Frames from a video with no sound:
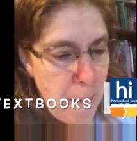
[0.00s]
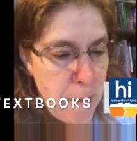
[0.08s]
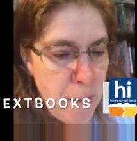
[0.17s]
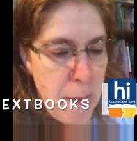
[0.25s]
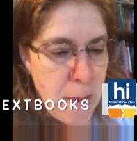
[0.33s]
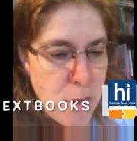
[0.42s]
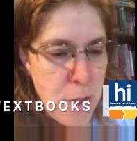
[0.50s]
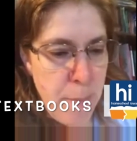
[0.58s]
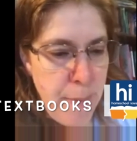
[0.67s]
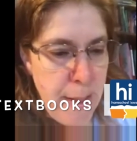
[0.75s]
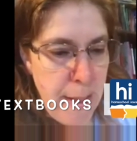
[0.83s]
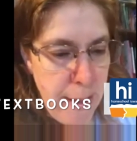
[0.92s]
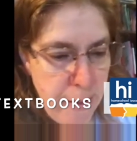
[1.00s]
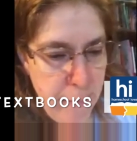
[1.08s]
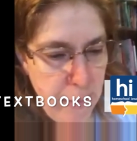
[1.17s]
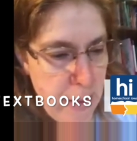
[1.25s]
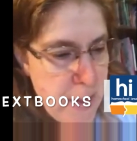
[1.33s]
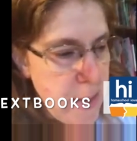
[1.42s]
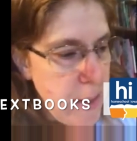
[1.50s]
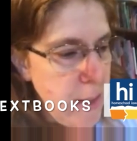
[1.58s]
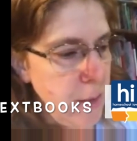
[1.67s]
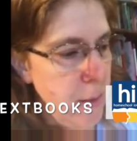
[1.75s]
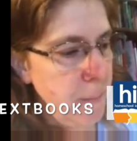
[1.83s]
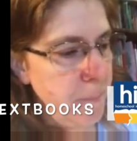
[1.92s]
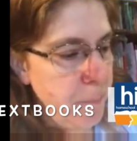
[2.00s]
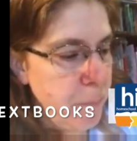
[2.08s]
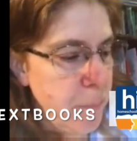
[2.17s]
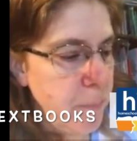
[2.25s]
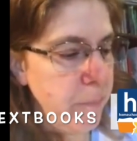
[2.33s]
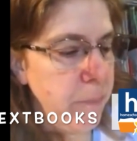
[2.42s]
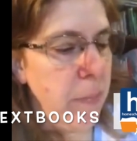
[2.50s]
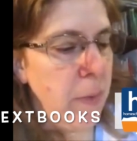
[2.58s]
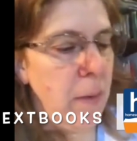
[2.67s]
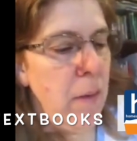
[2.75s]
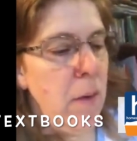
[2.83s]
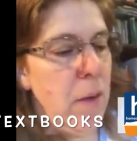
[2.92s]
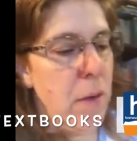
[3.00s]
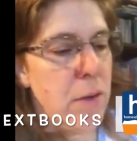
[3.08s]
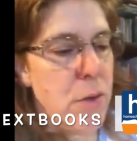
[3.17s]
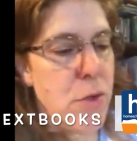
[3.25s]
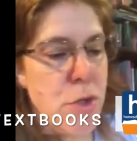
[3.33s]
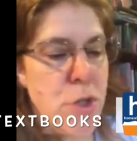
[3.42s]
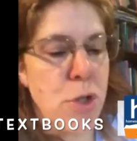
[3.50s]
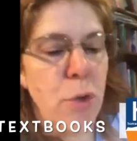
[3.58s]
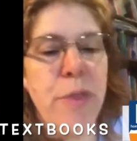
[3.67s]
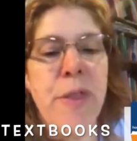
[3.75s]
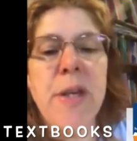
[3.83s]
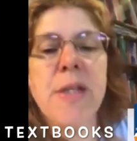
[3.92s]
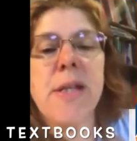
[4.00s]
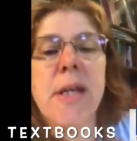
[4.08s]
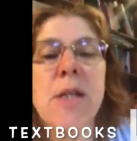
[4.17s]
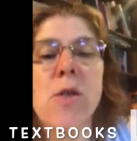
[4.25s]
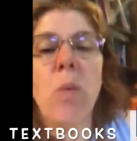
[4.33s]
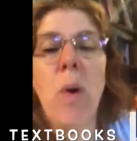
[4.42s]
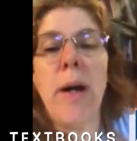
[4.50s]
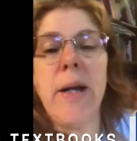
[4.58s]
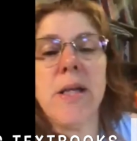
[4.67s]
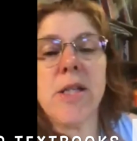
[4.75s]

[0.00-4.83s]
get to the beginning of a lesson here. So this is what is